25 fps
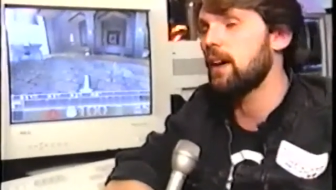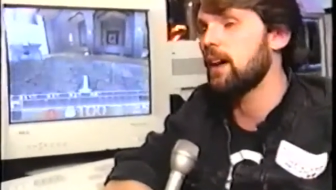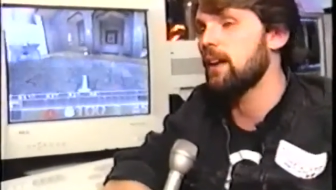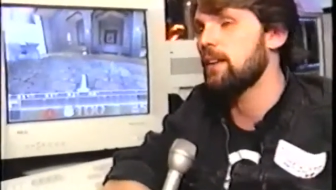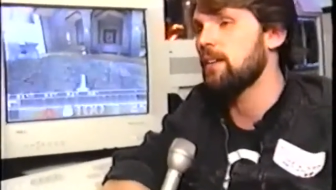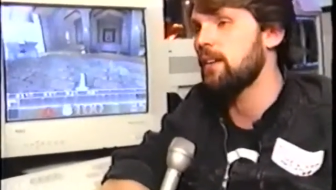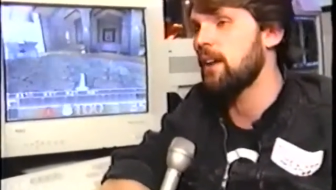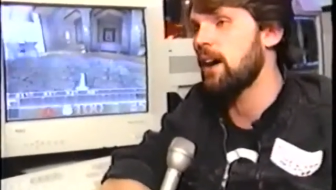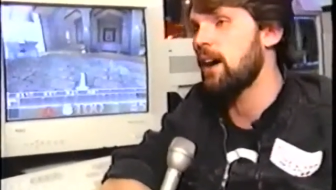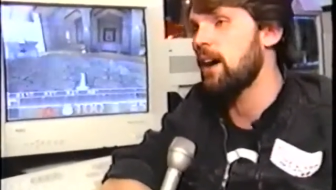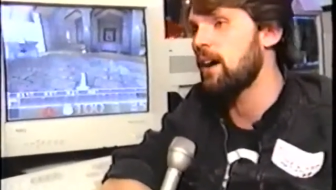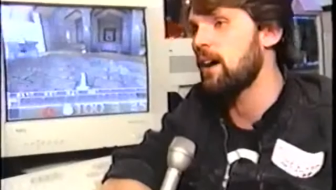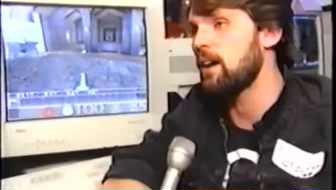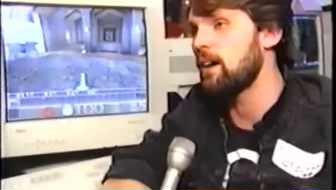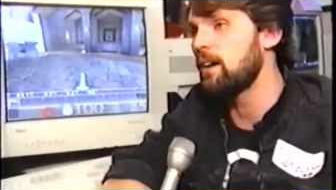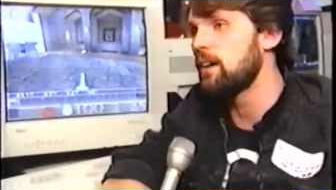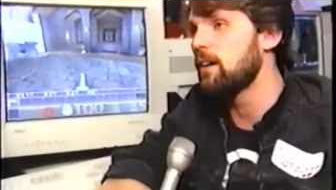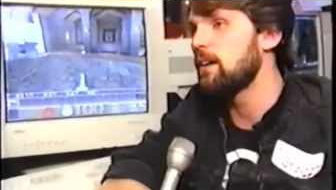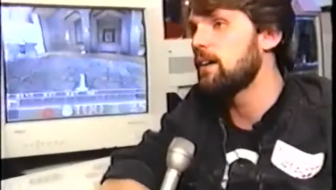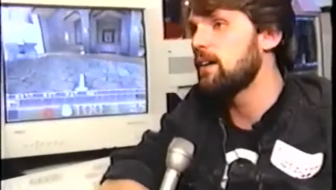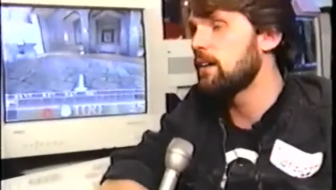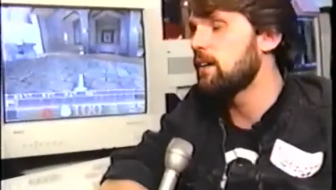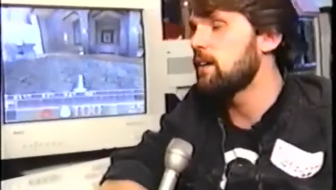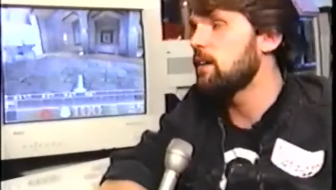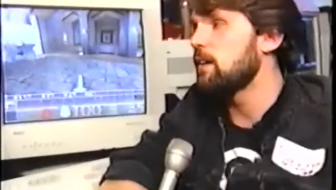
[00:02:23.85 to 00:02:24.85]
And
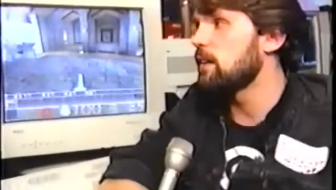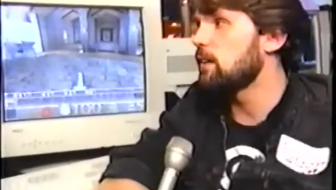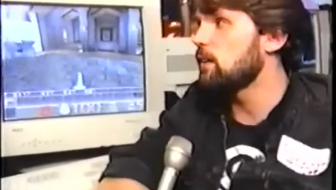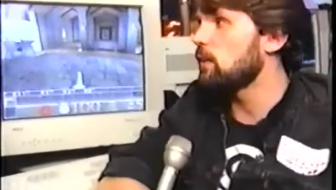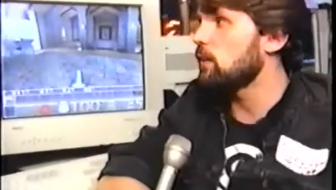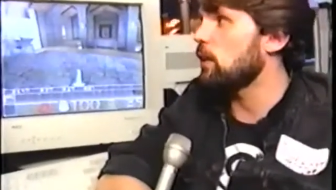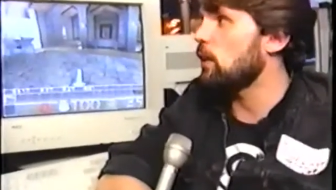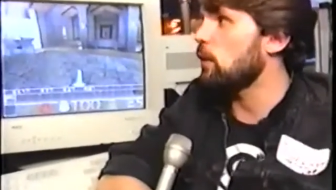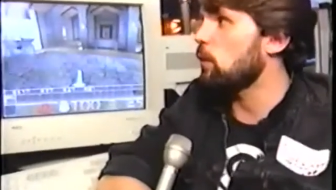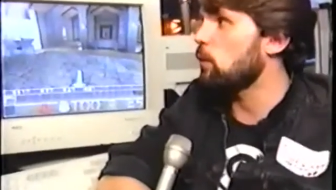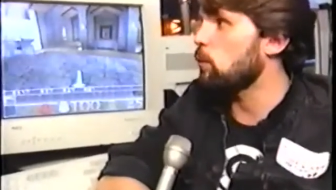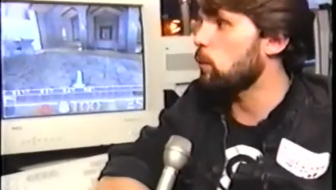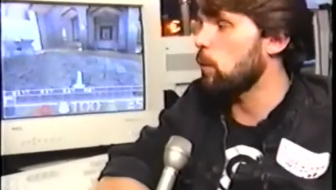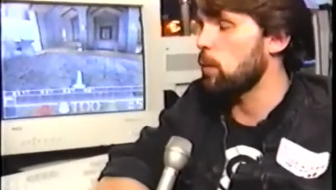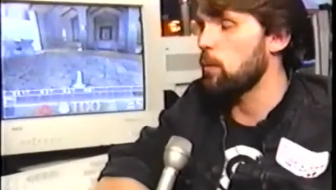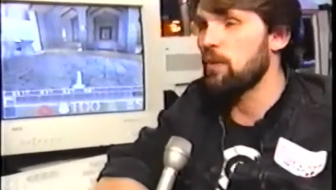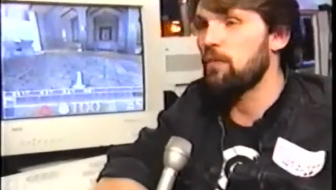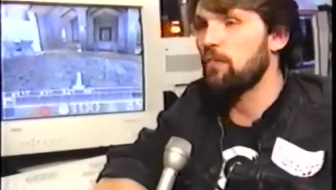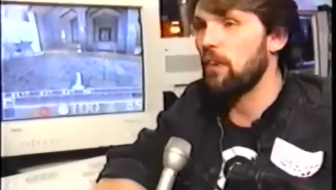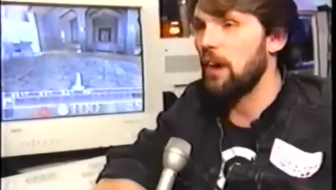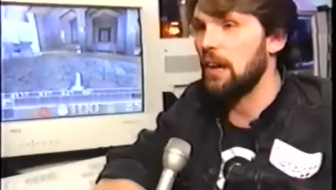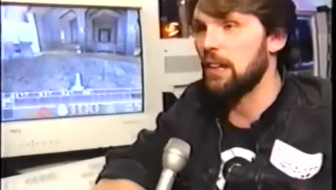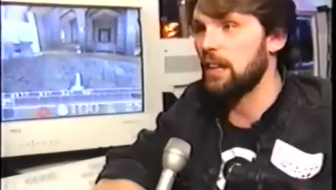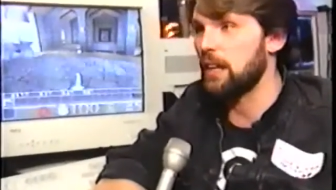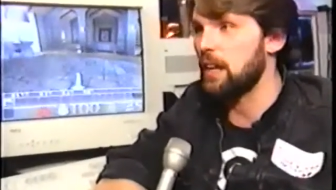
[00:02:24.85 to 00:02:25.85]
uh, you know, when
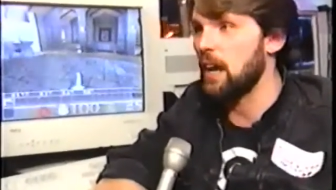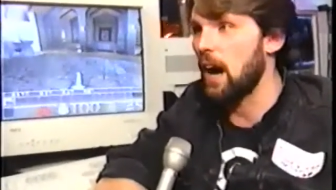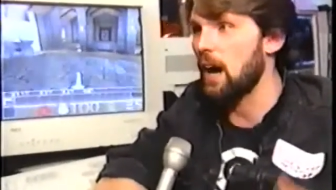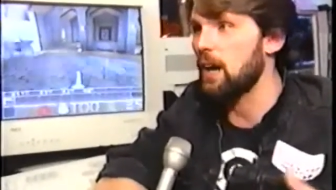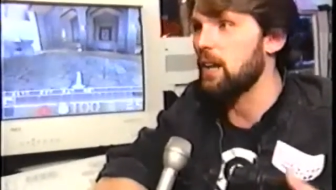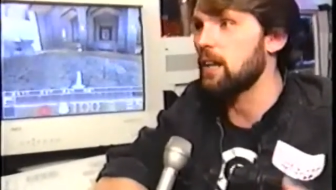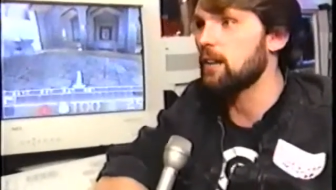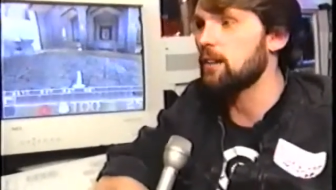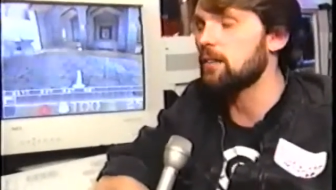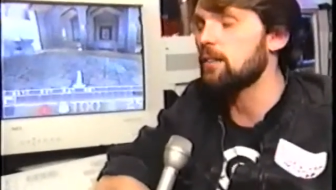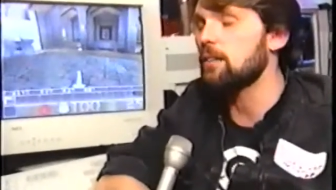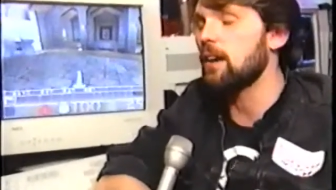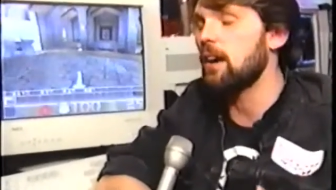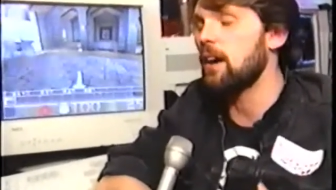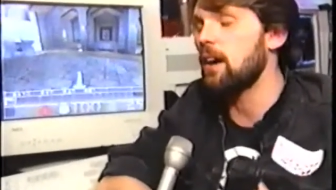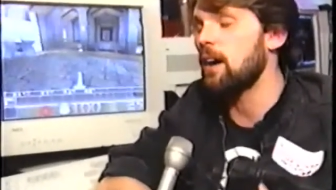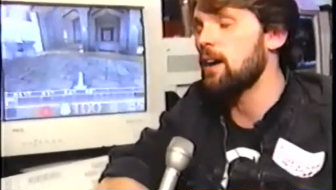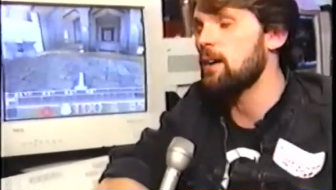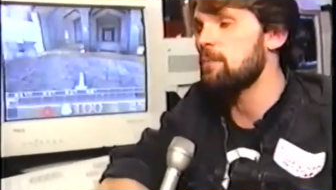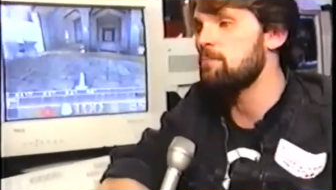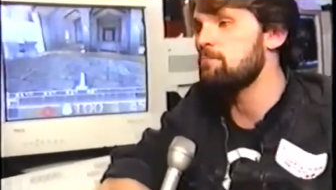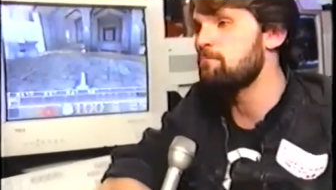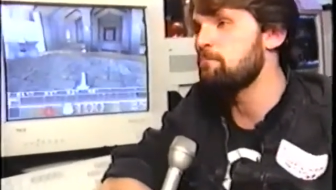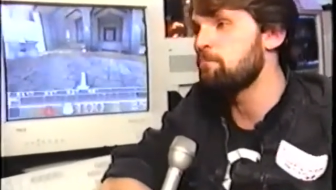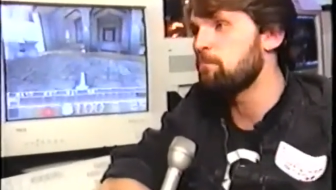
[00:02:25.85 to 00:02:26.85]
we finally got it,
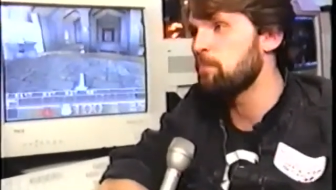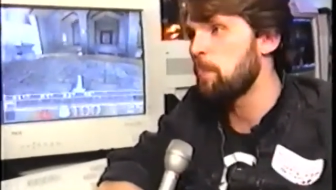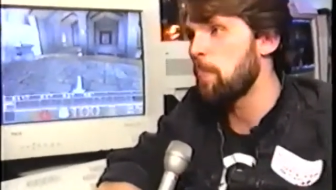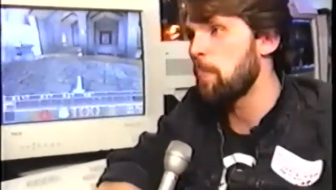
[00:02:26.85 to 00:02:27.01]
um,